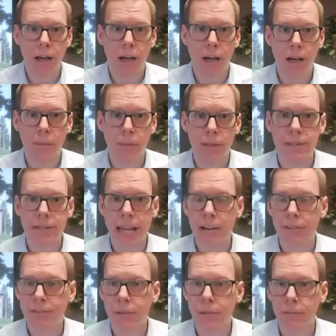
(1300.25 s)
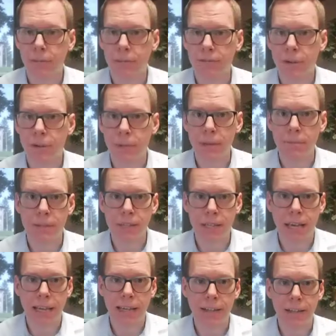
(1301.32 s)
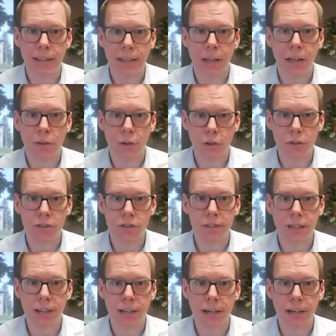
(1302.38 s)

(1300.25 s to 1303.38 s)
and staff from EPA and others.